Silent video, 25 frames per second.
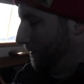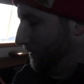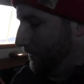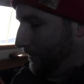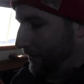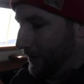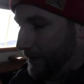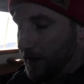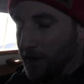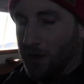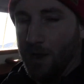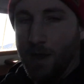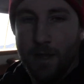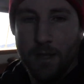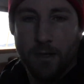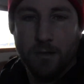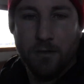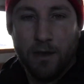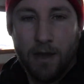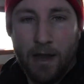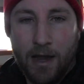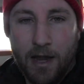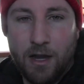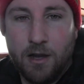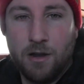for like a night
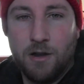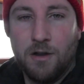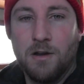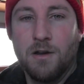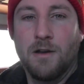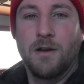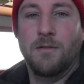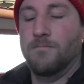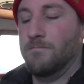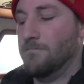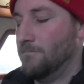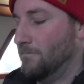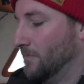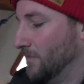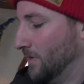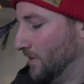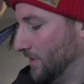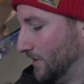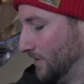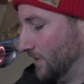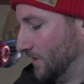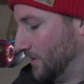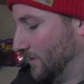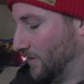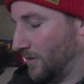to anchor and
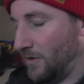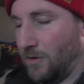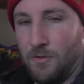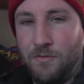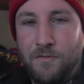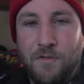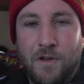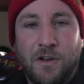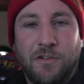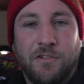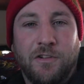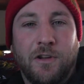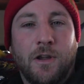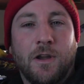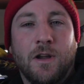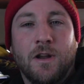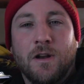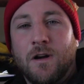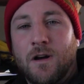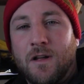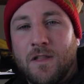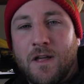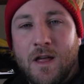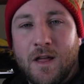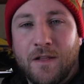go fishing
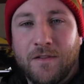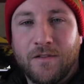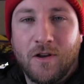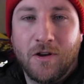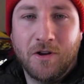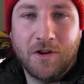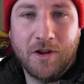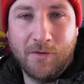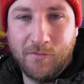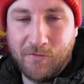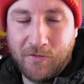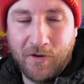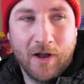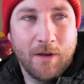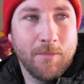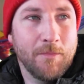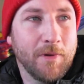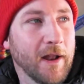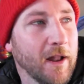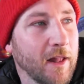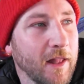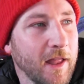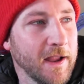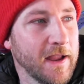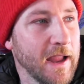and all that. It's all good fun,
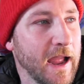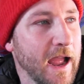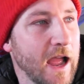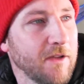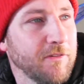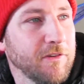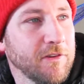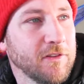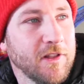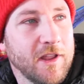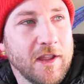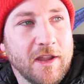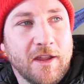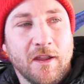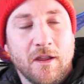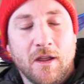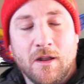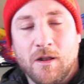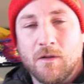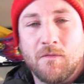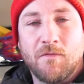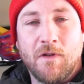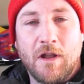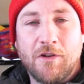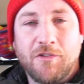but I like having like
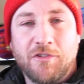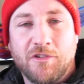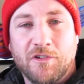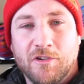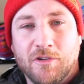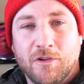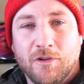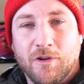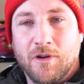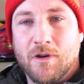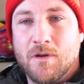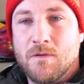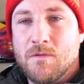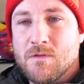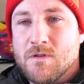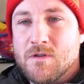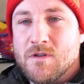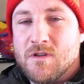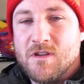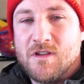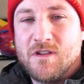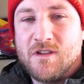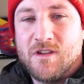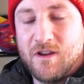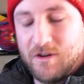an adventure or
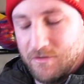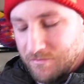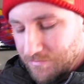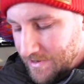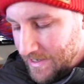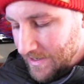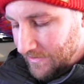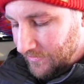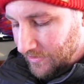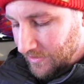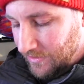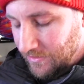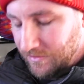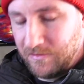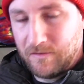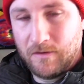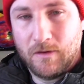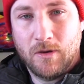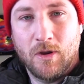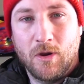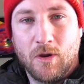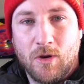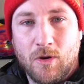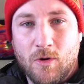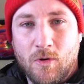a reason to
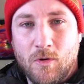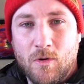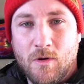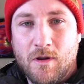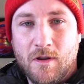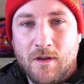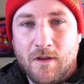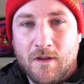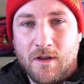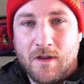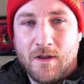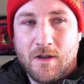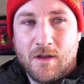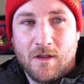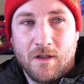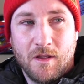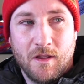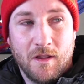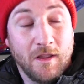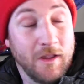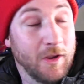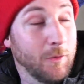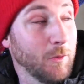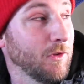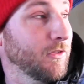go.
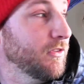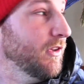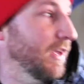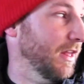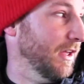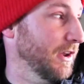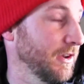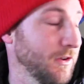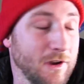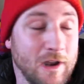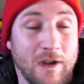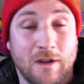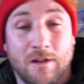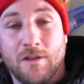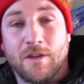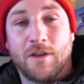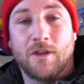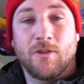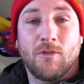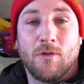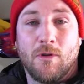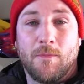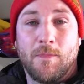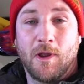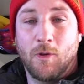We're sailing directly
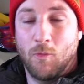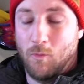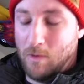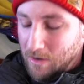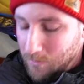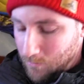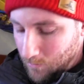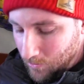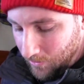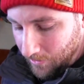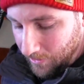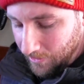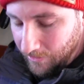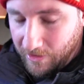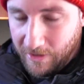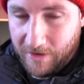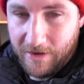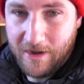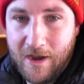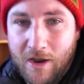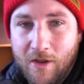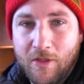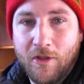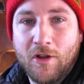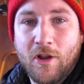into a big wind warning right
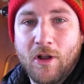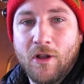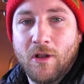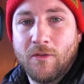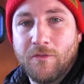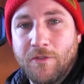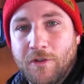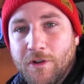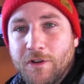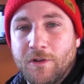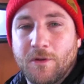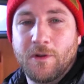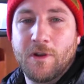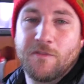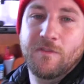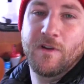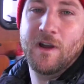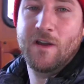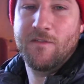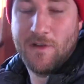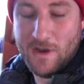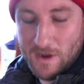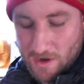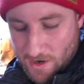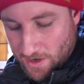now. They're calling for
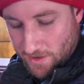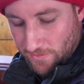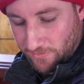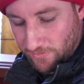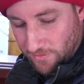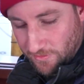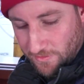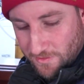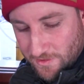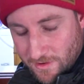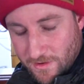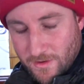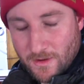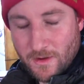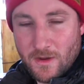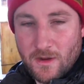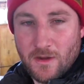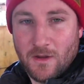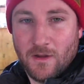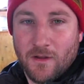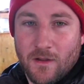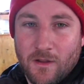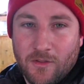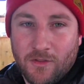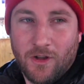25 knots, and
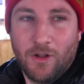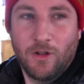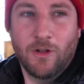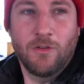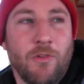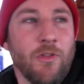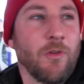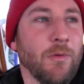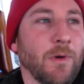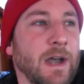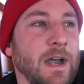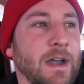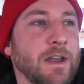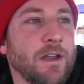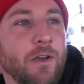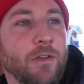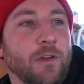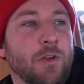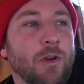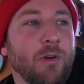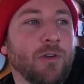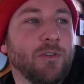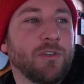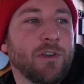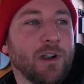it's all over the radio.
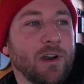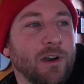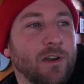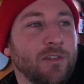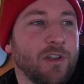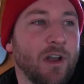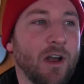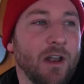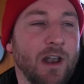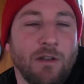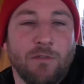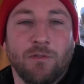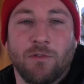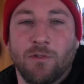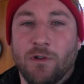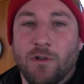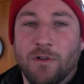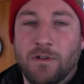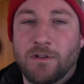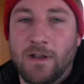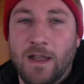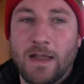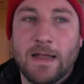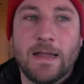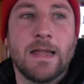The Coast Guard's telling
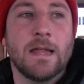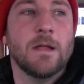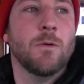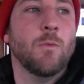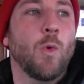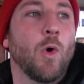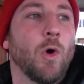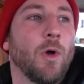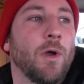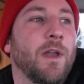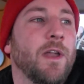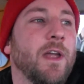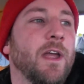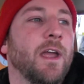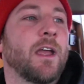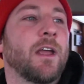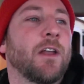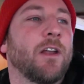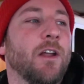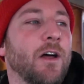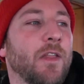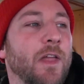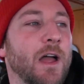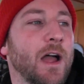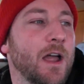everyone to take warning
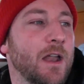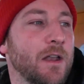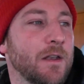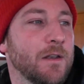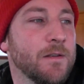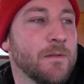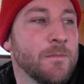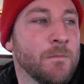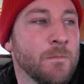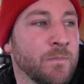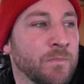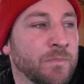and all that. And